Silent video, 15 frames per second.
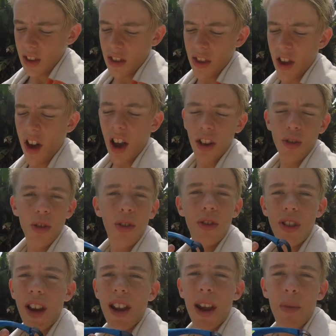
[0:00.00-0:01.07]
The
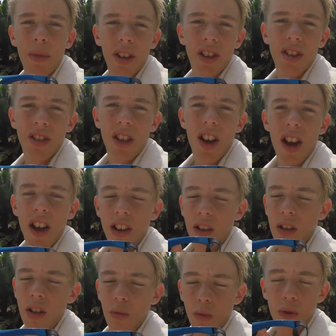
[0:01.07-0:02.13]
hydrodynamic design
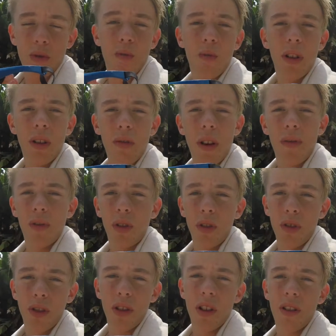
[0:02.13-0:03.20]
was really
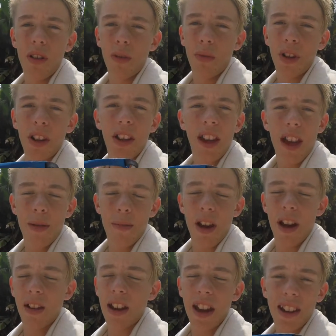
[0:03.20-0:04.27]
revolutionary when it came
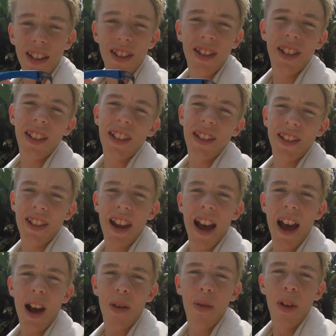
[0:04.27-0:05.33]
out, and it still is
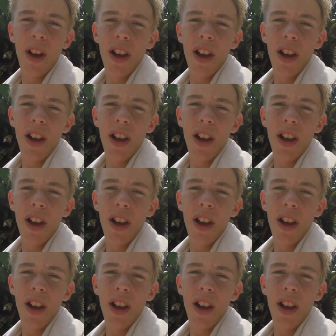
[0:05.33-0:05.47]
now.